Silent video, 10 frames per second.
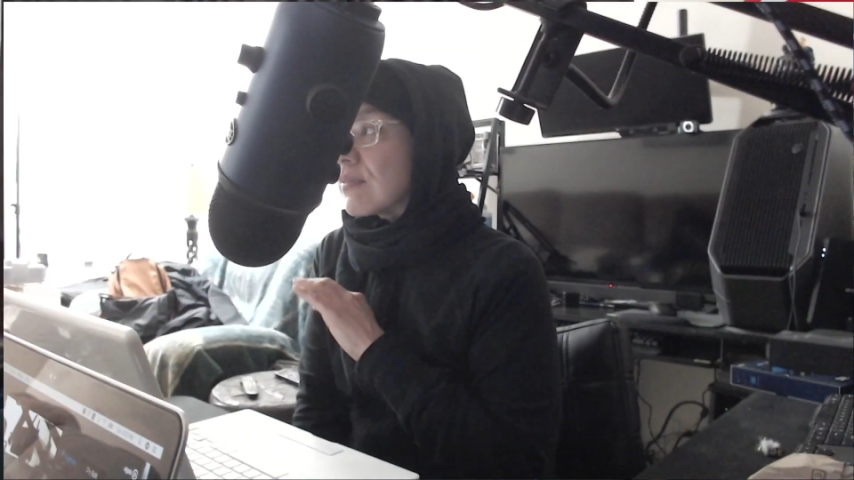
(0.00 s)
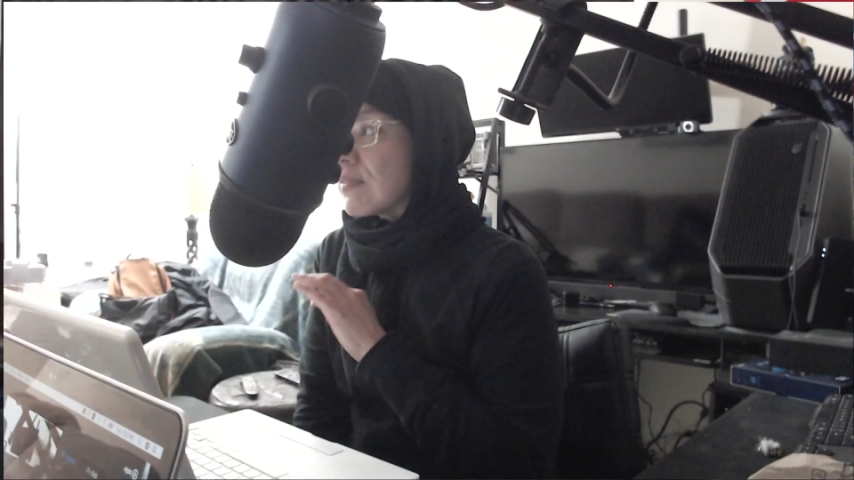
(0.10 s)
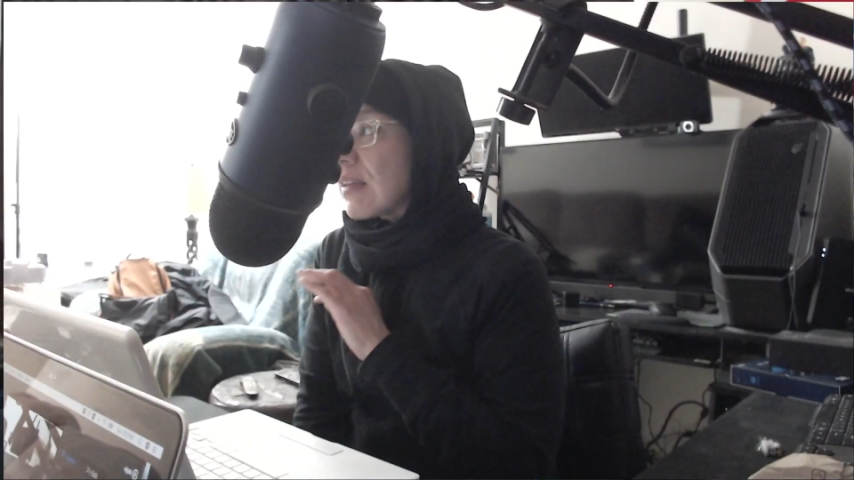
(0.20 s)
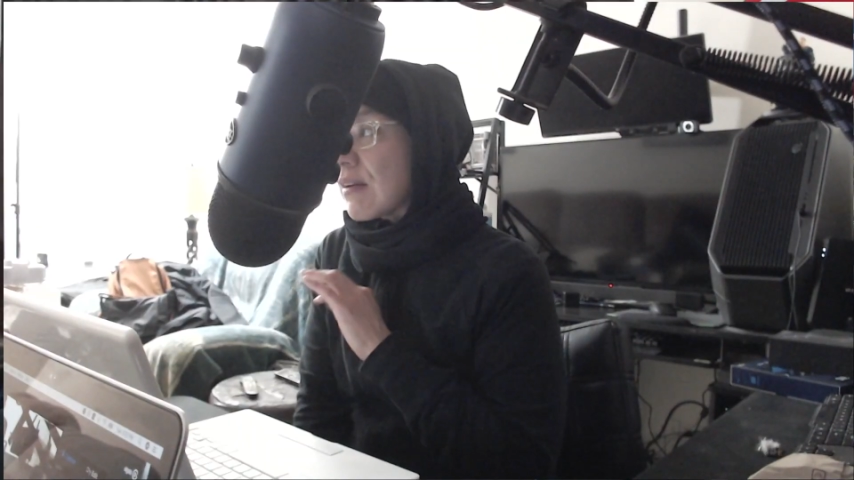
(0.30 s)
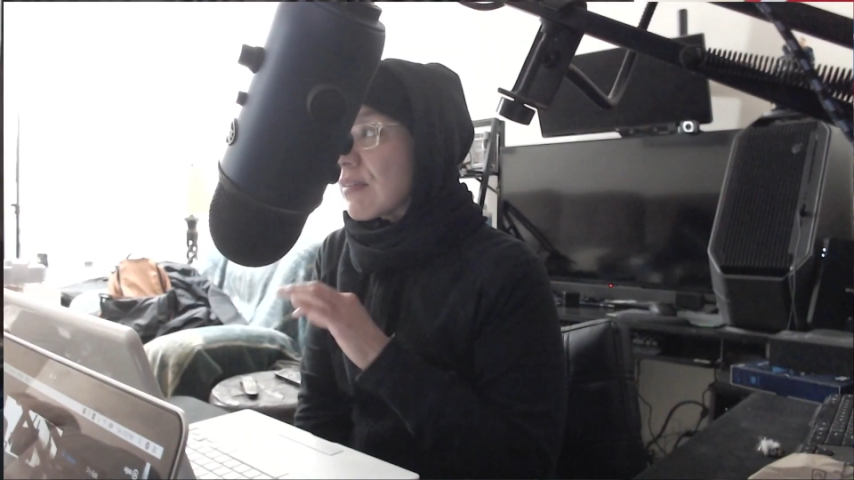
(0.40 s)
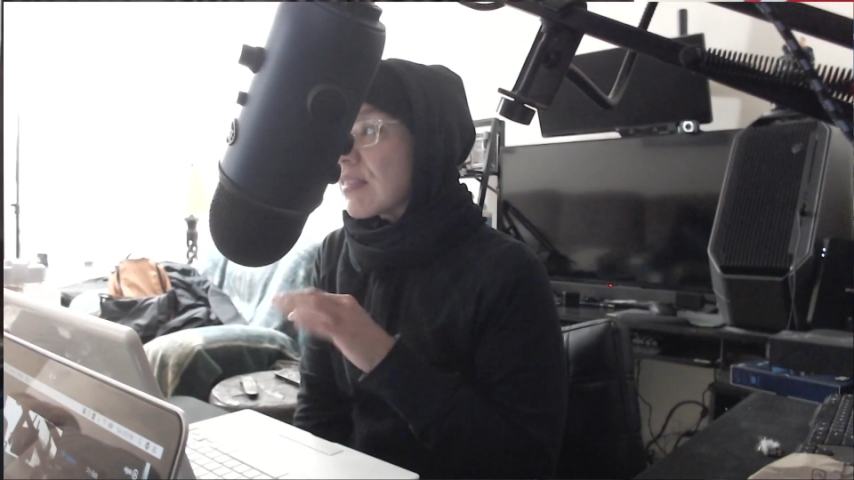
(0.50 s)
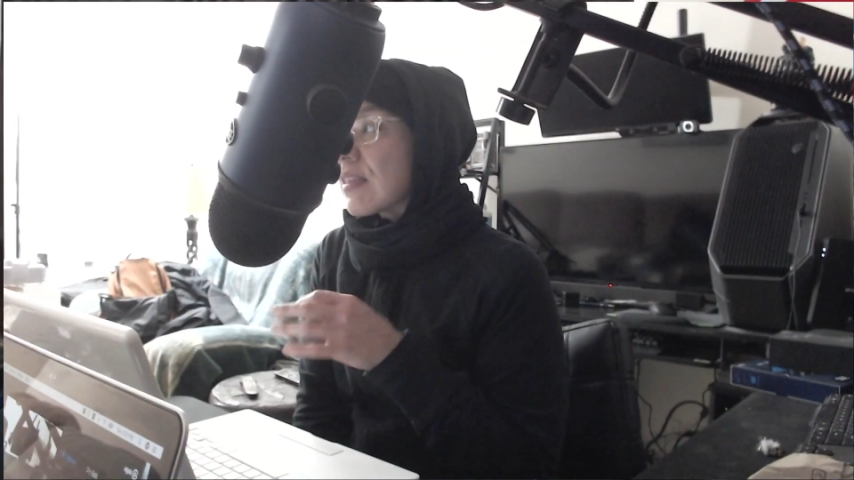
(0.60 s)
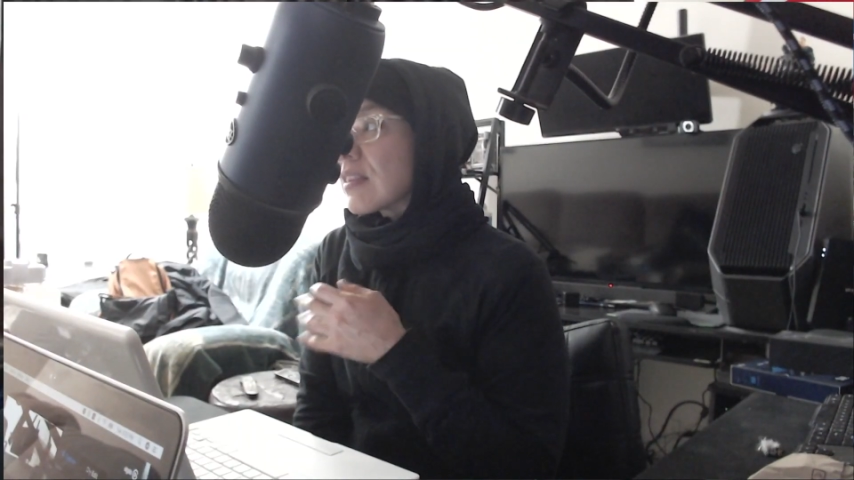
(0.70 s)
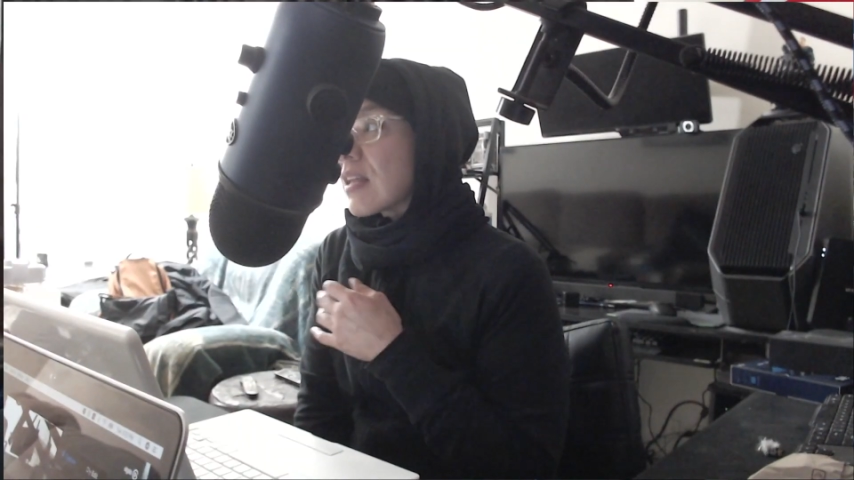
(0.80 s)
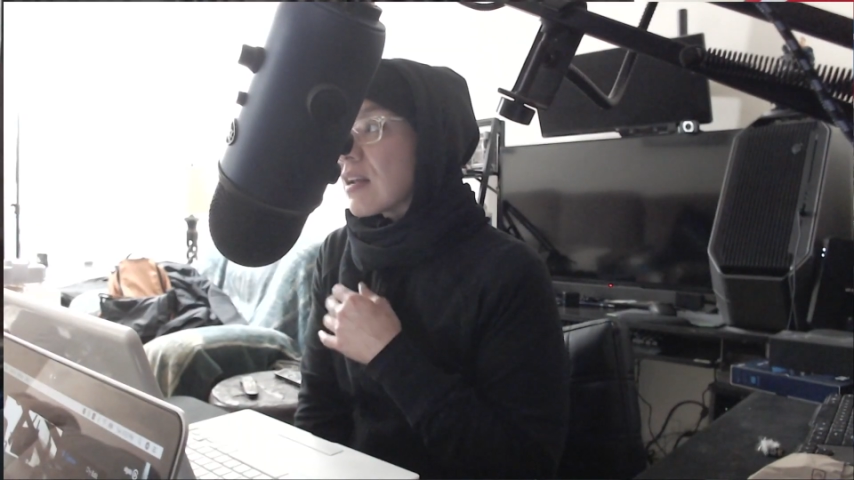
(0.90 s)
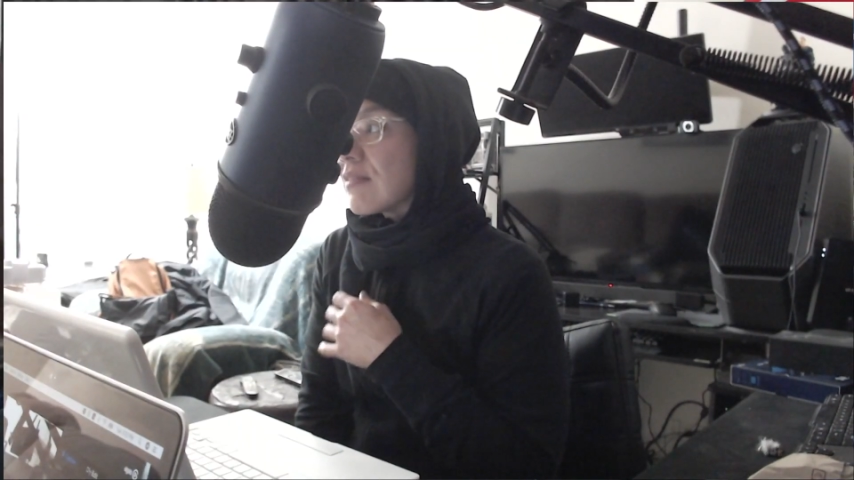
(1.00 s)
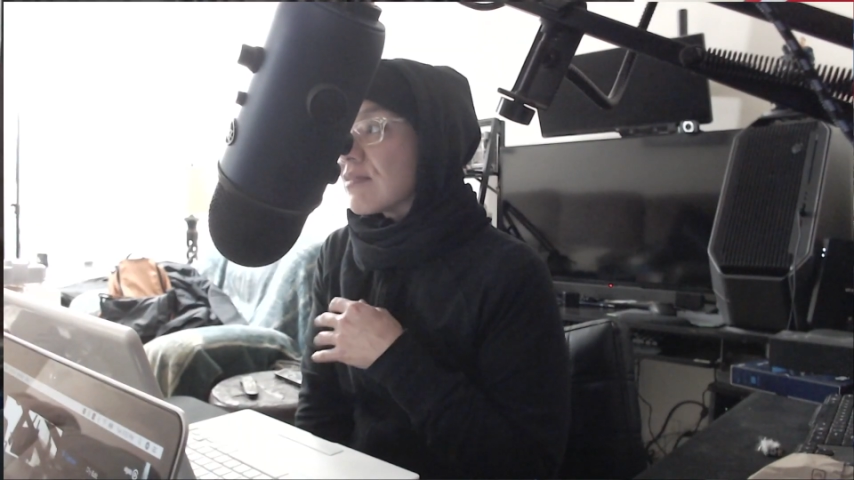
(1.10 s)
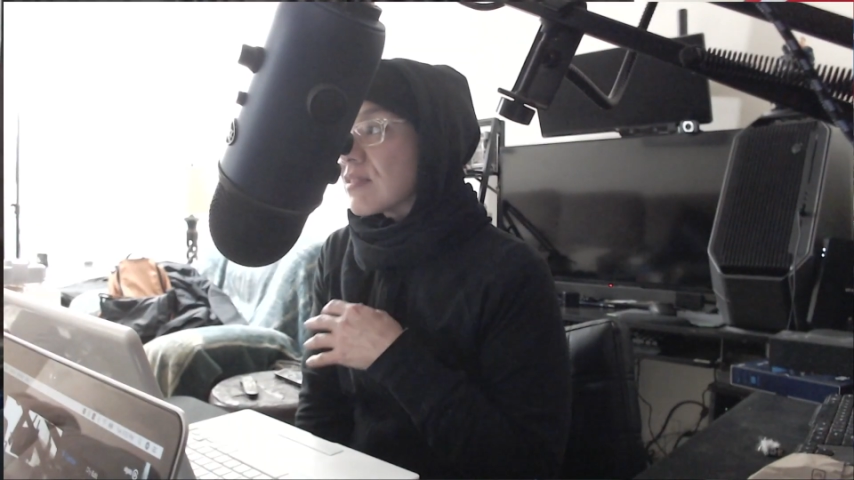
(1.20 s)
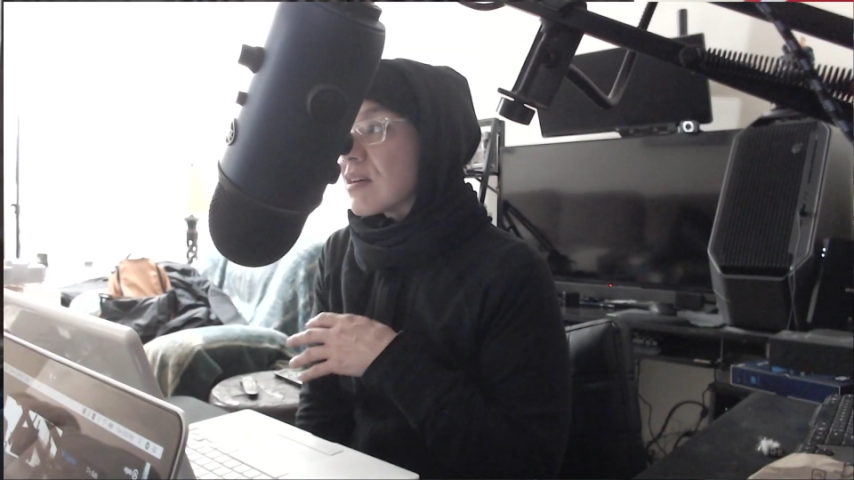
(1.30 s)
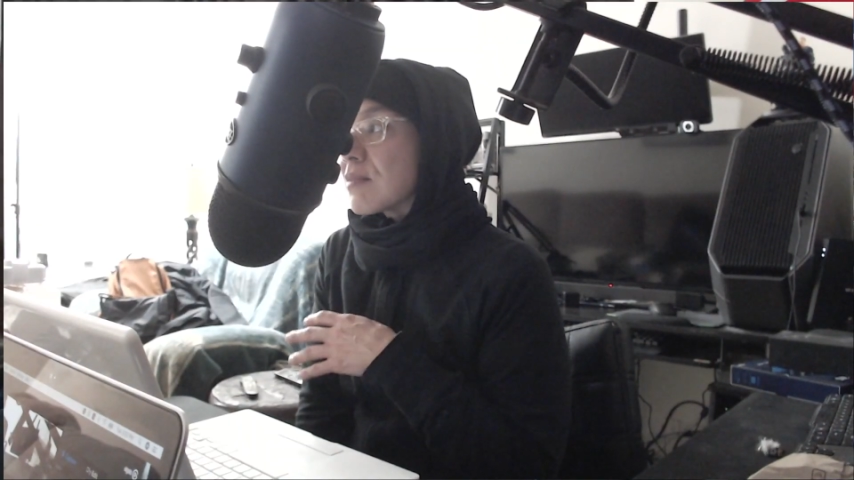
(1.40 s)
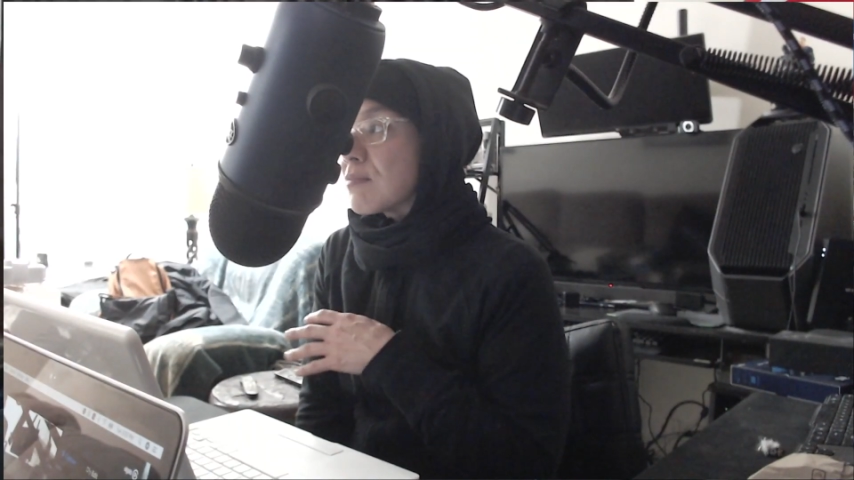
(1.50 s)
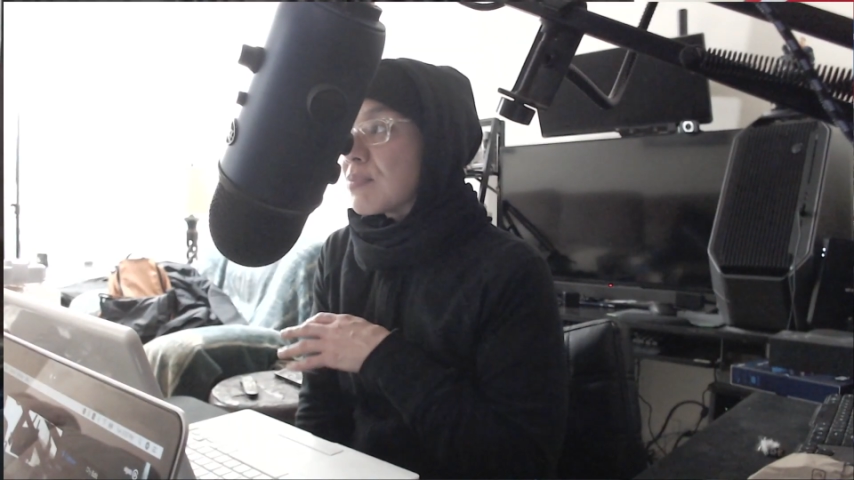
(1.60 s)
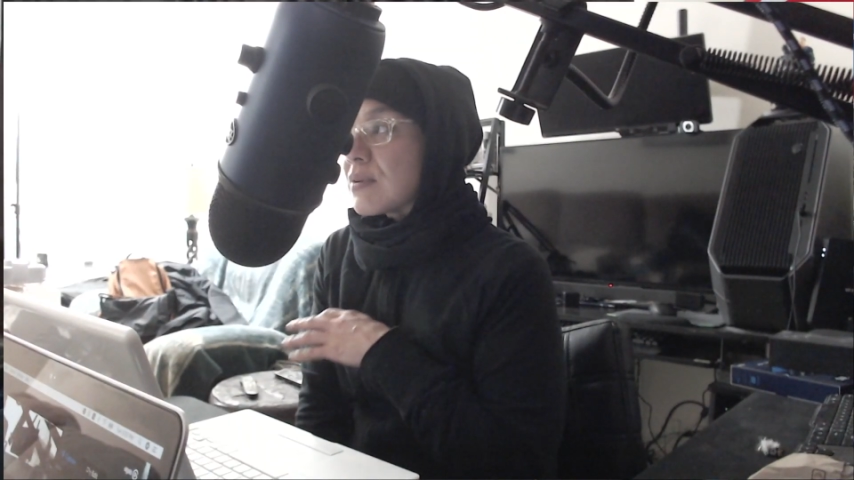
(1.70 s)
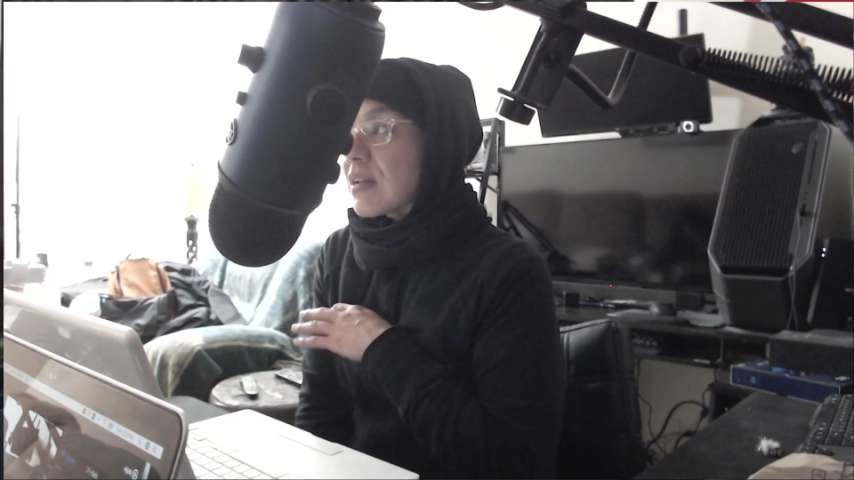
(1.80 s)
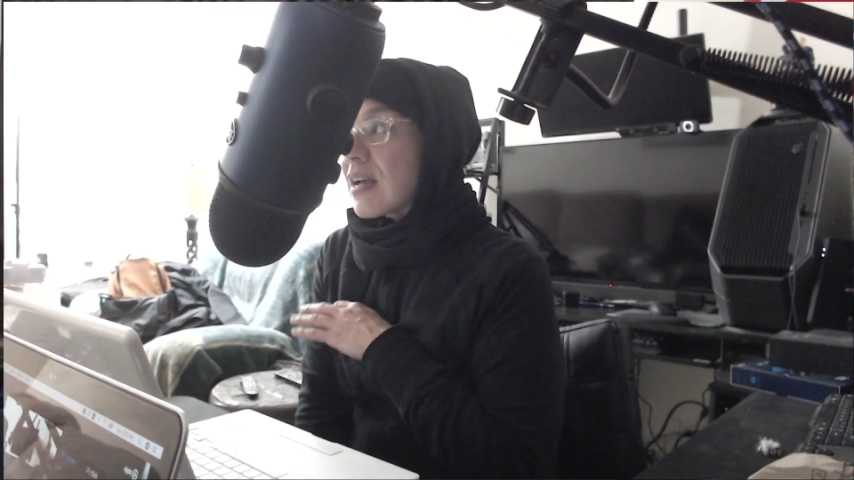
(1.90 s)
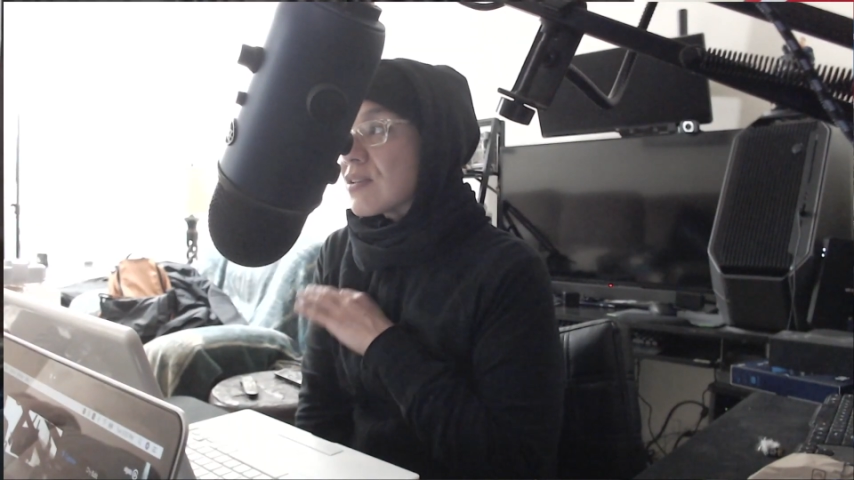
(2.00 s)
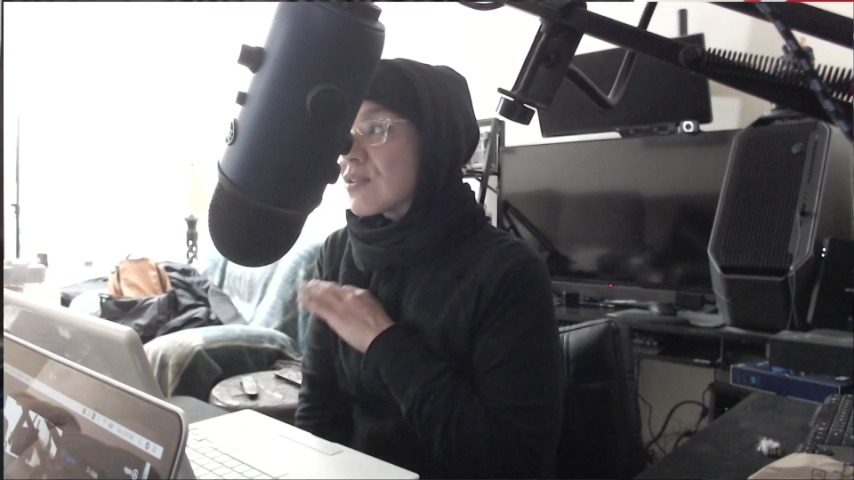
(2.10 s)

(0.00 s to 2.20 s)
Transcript: everything that I've done, but I swear